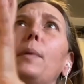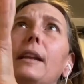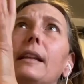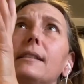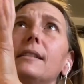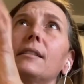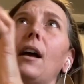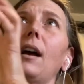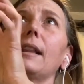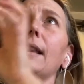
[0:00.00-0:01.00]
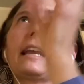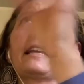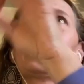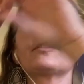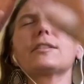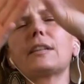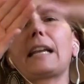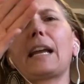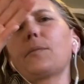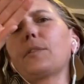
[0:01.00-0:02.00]
but it's not like, there's
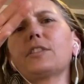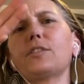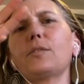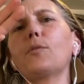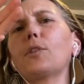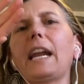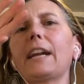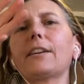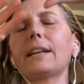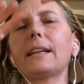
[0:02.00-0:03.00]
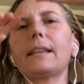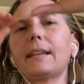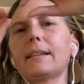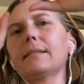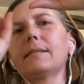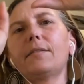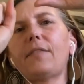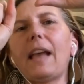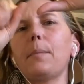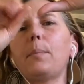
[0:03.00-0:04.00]
kind of where it's still more hairy than
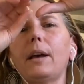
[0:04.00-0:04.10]
fat